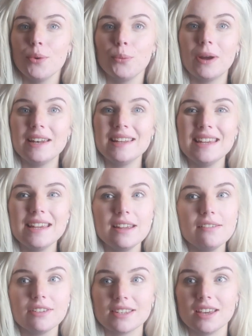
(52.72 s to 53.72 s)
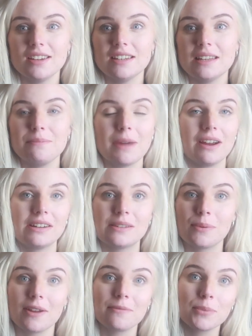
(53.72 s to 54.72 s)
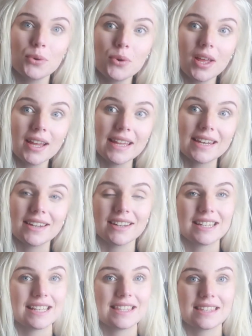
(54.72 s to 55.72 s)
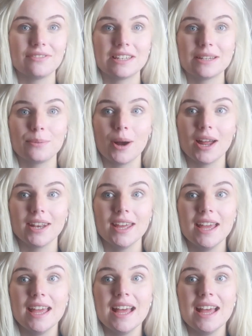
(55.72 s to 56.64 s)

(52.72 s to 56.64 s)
When he returned, he married his wife Paula in 1971,